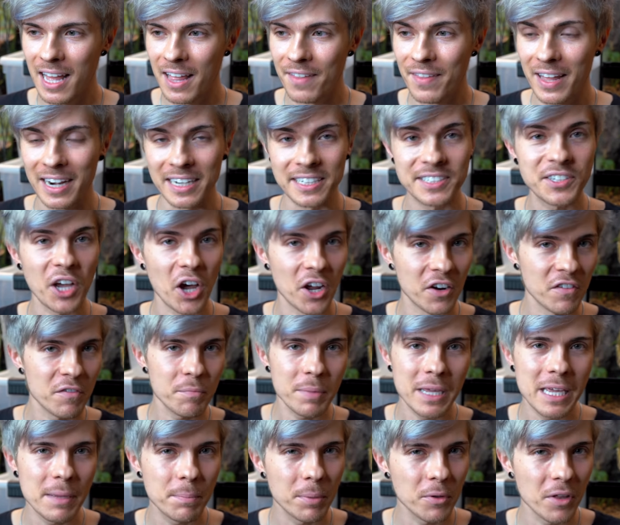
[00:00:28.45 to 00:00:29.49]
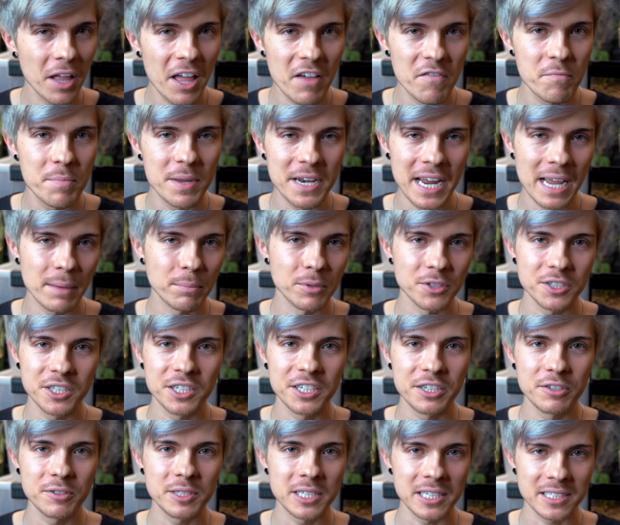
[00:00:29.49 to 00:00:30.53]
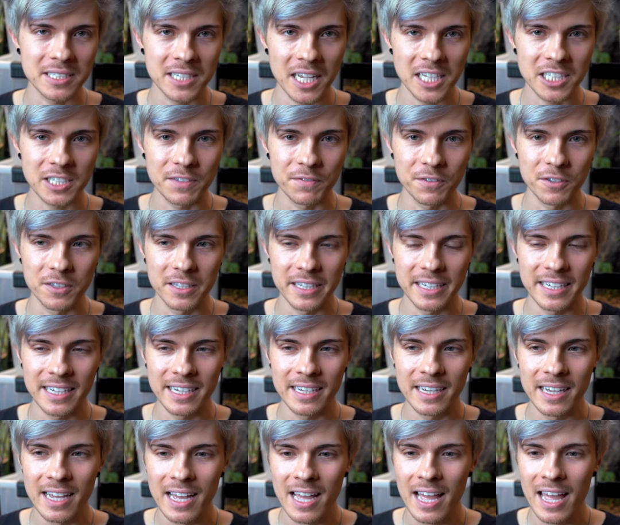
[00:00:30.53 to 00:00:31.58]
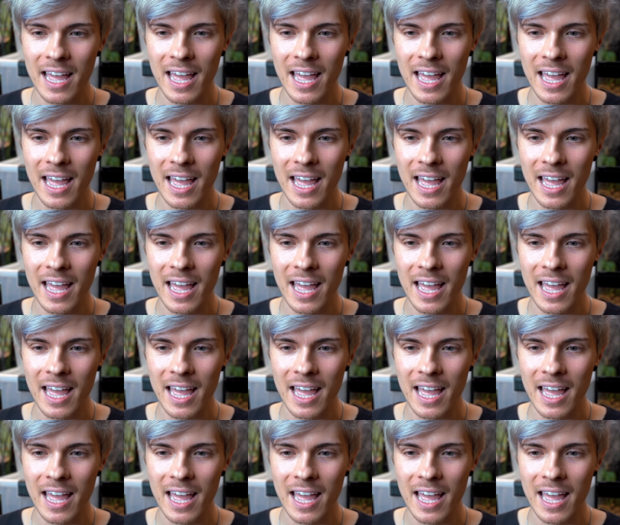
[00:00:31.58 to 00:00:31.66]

that a ton of people have been able to do successfully.